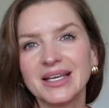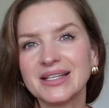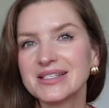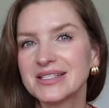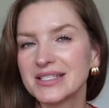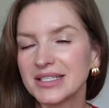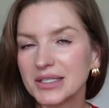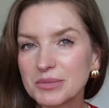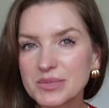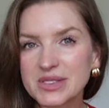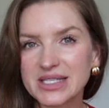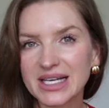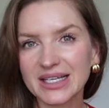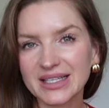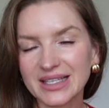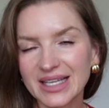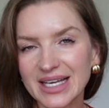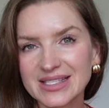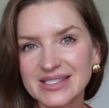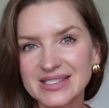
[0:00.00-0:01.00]
cheap
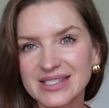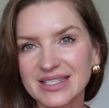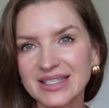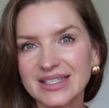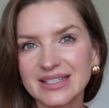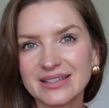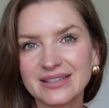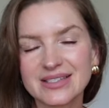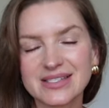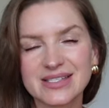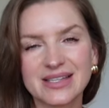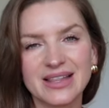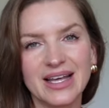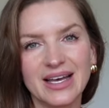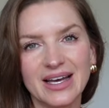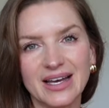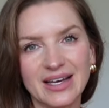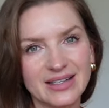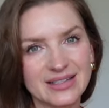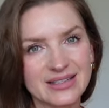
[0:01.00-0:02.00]
sunglasses
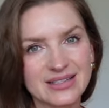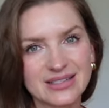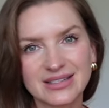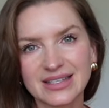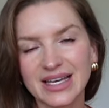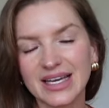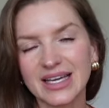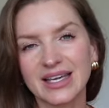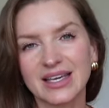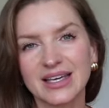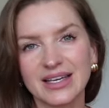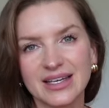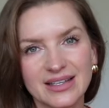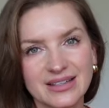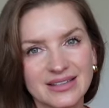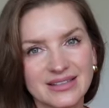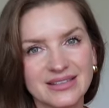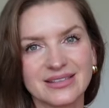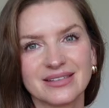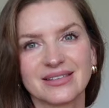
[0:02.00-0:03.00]
that I
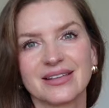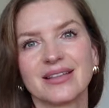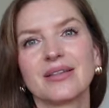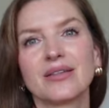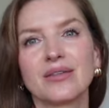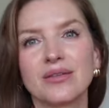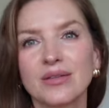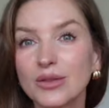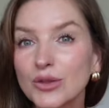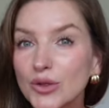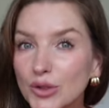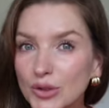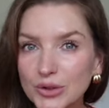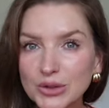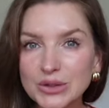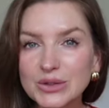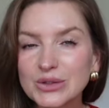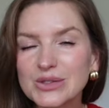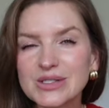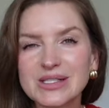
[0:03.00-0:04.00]
can
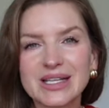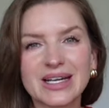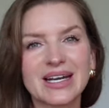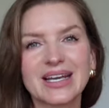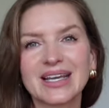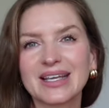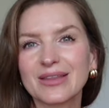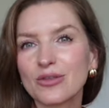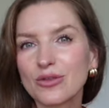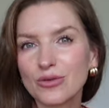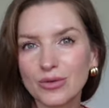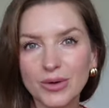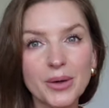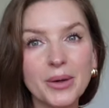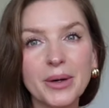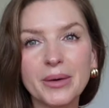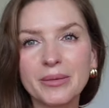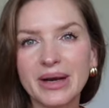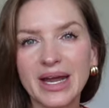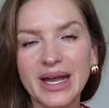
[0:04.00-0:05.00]
lose, that I can
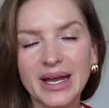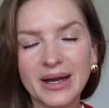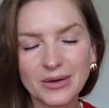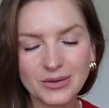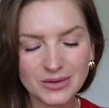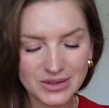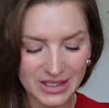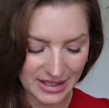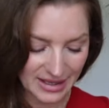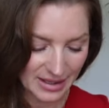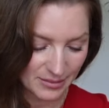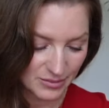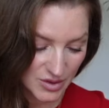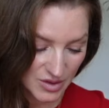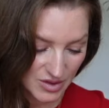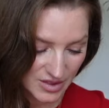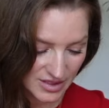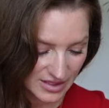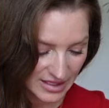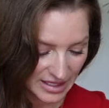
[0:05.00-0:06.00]
throw around, and
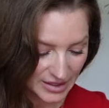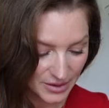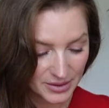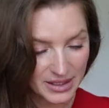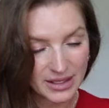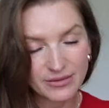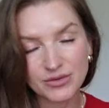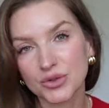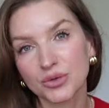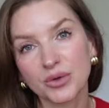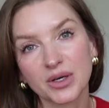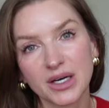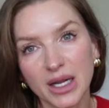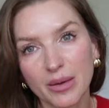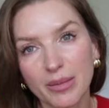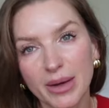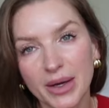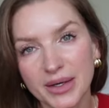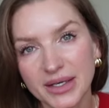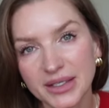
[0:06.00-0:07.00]
I don't have to worry
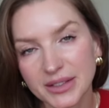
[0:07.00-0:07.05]
about